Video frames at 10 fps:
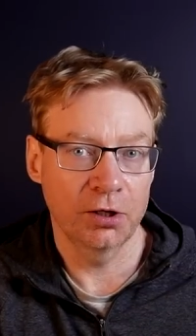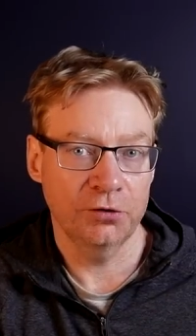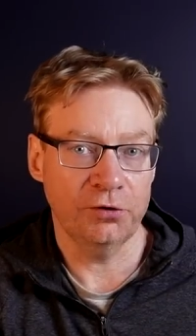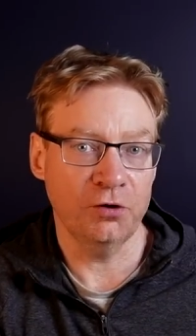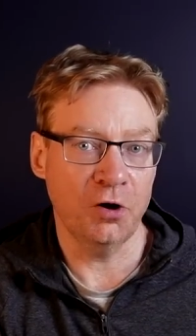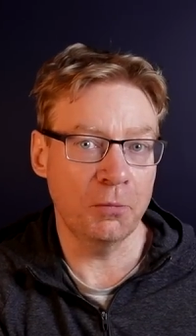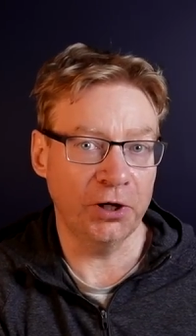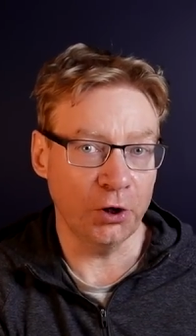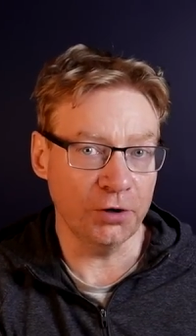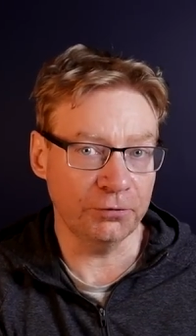So
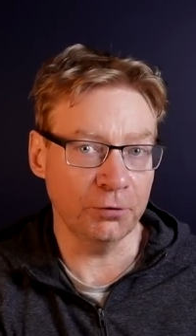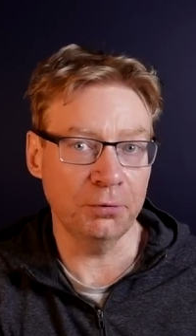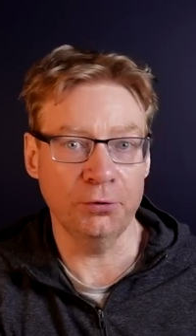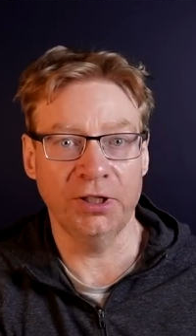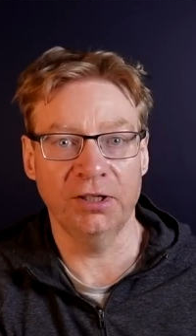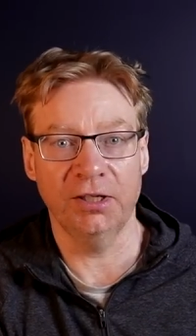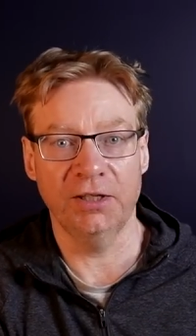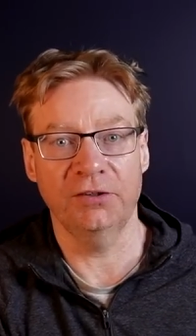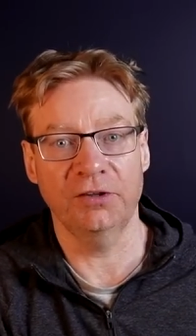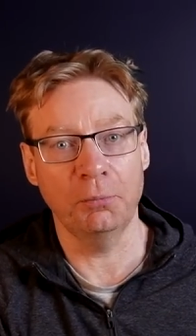my overall point
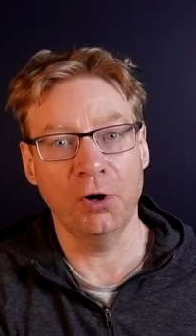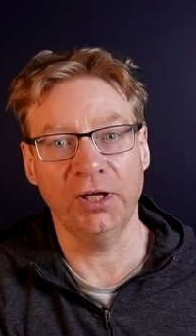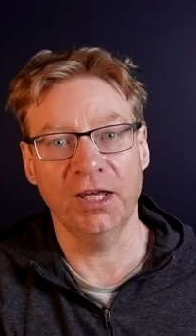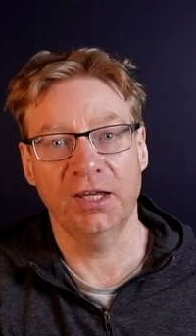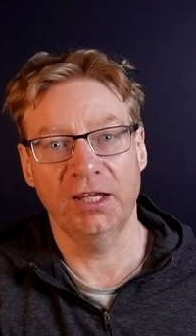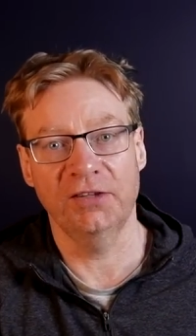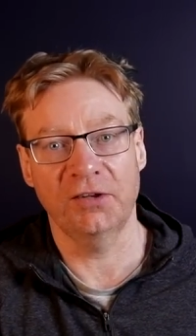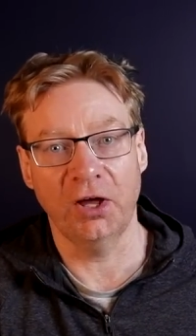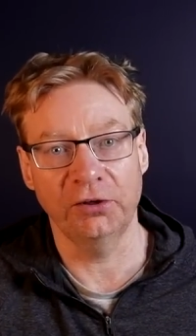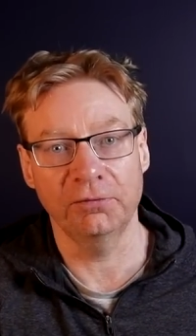is that the market is
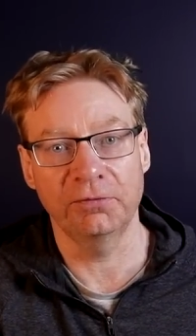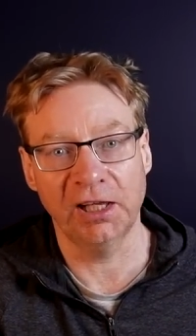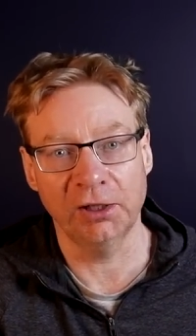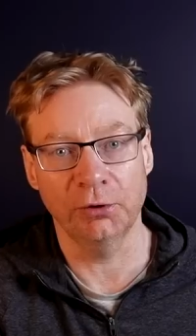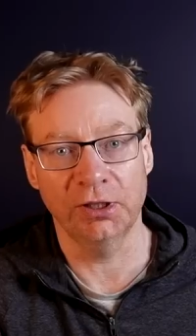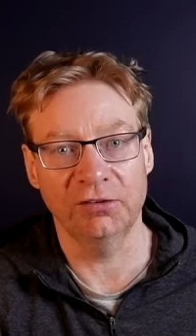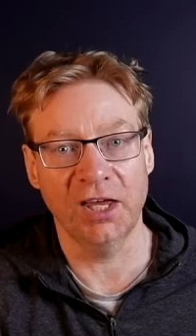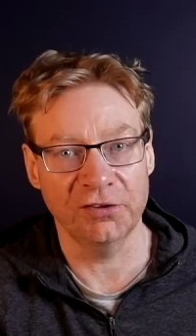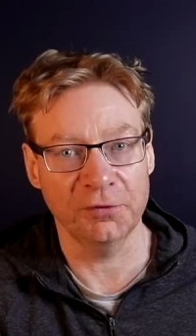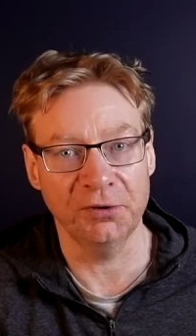undervaluing
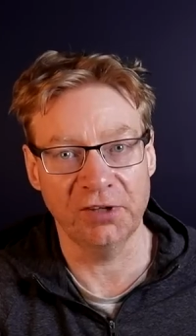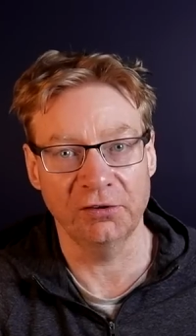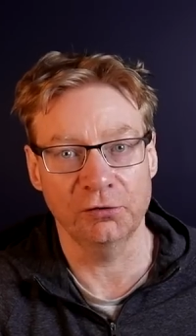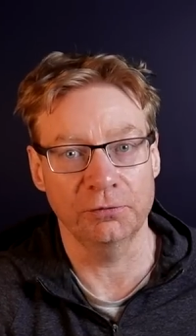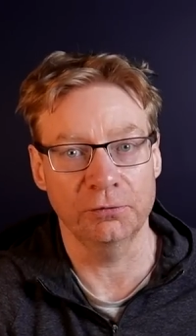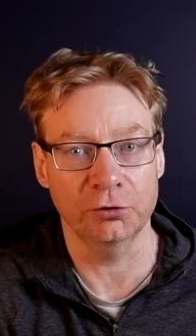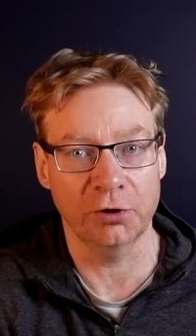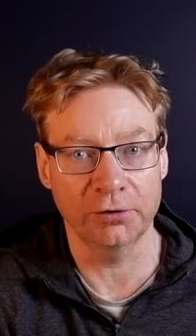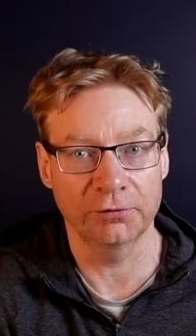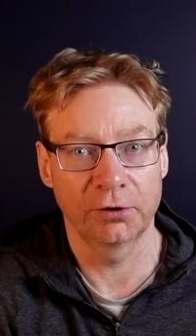Tesla's potential for
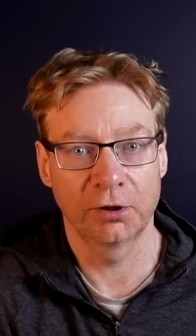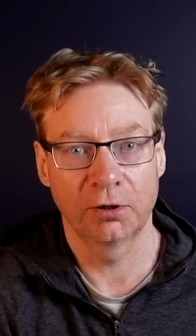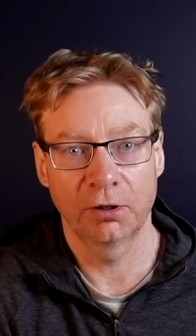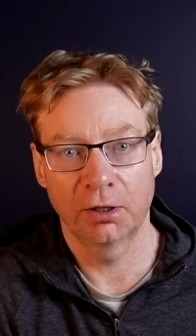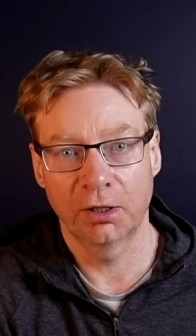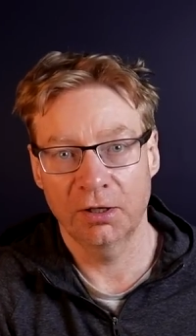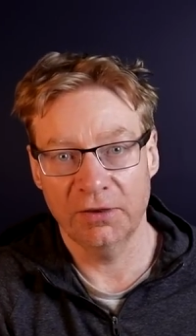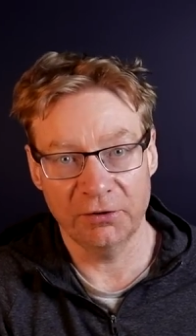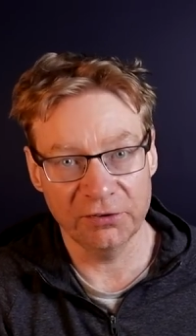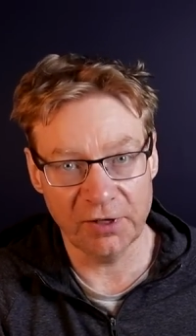growth.
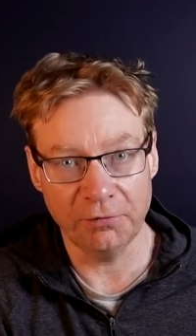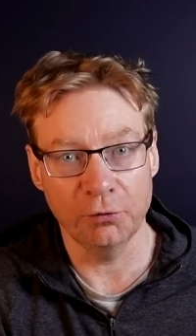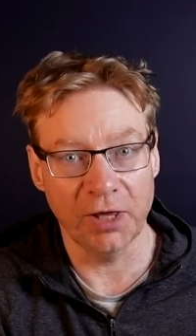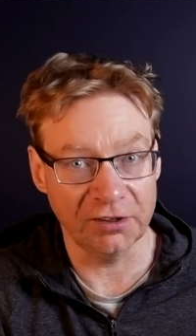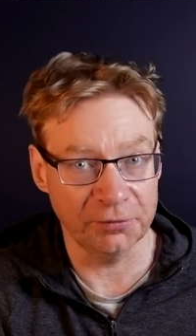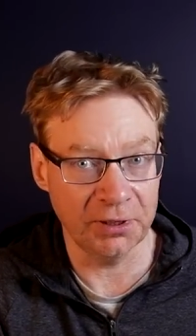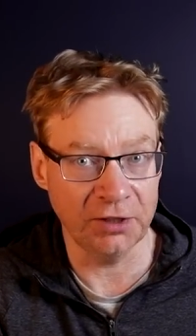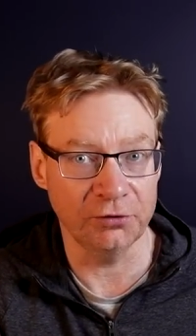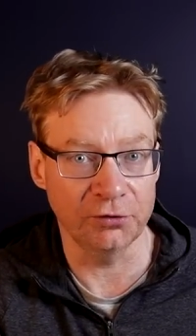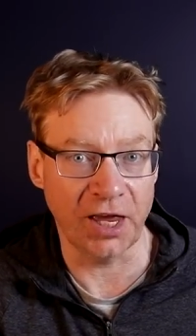There are several
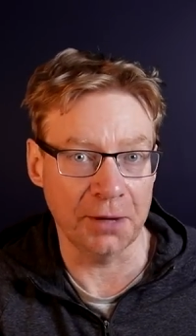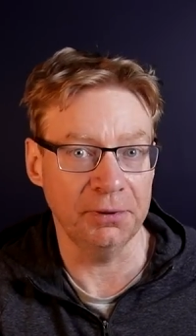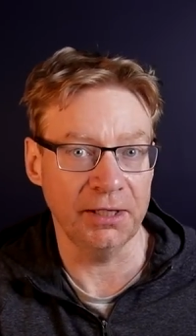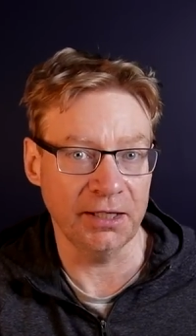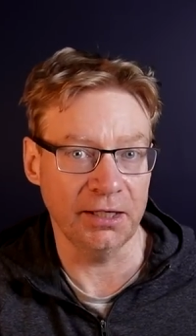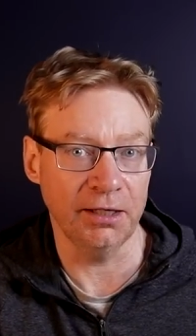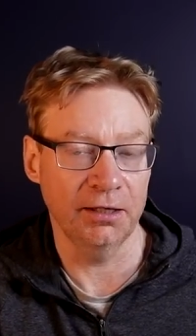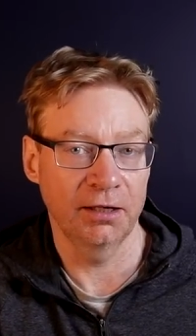exponentials at play here.